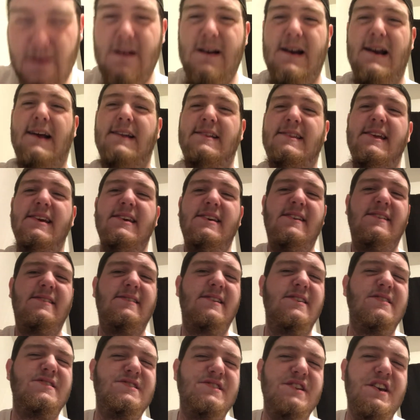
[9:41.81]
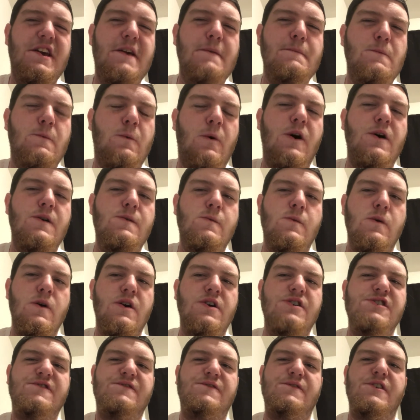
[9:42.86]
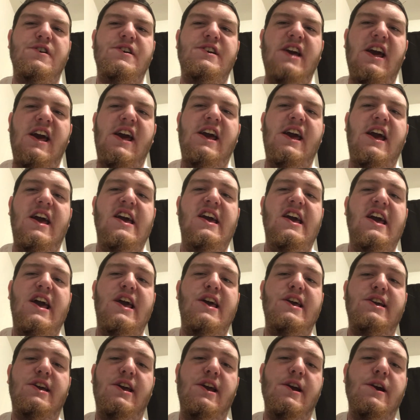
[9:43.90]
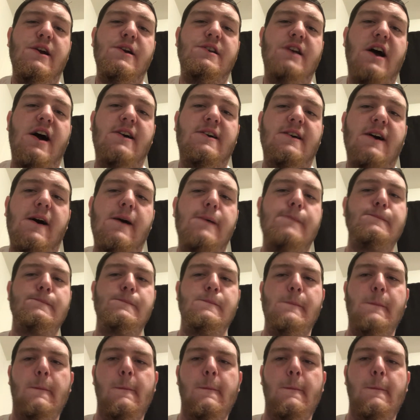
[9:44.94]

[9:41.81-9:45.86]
And I think the same one works for KAAgear.com.